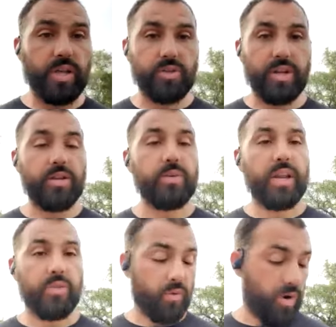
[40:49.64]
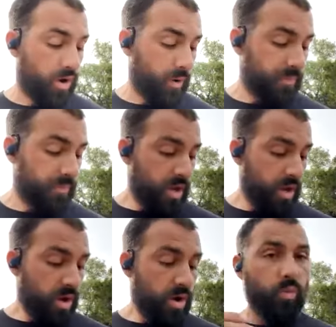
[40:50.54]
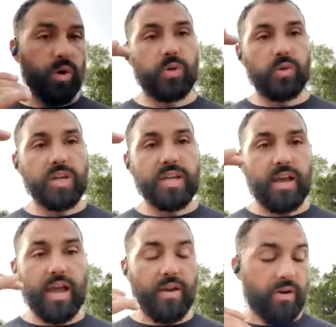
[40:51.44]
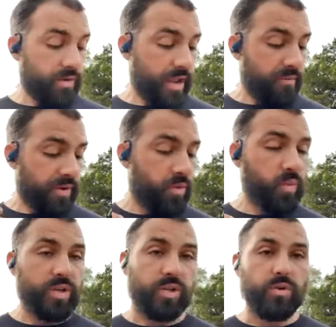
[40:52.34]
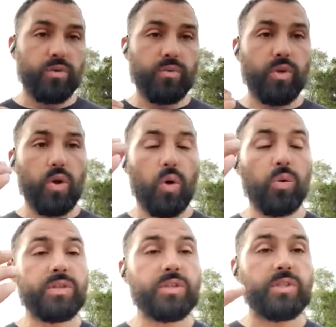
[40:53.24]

You're not doing anything wrong. When you look at everything that we do, the goal is,